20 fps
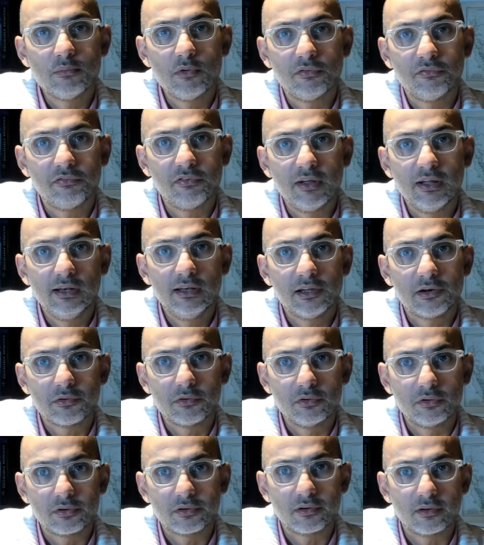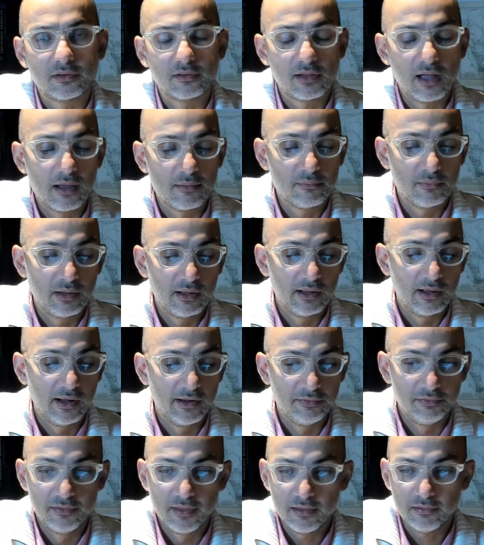failure or time
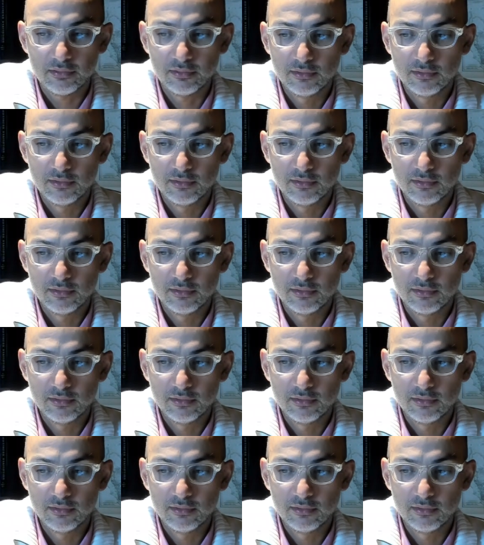at death,